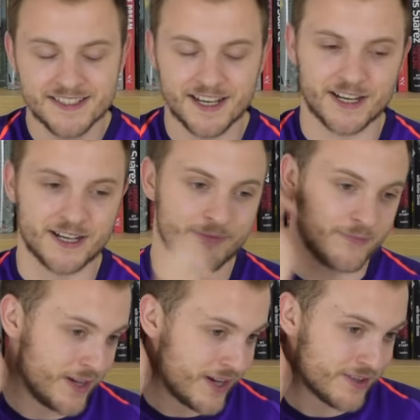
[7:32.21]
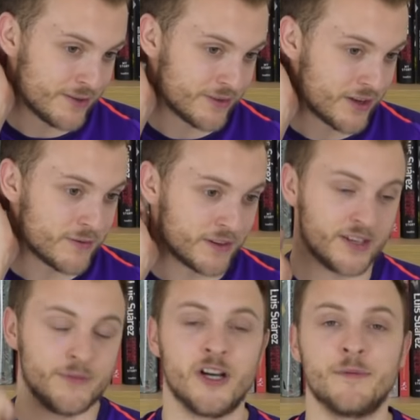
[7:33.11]
Um, the, the only
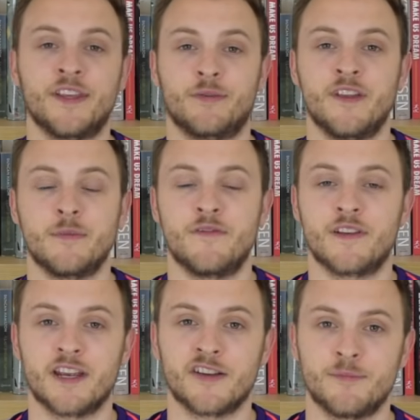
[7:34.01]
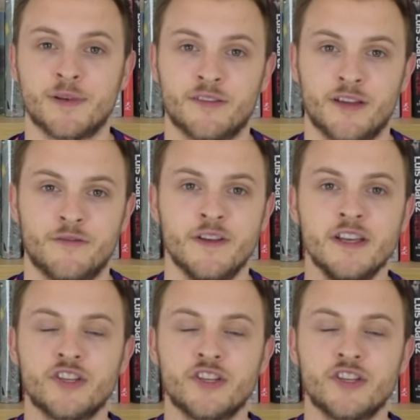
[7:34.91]
reason I'm not obsessed with Nabil Fekir is because I've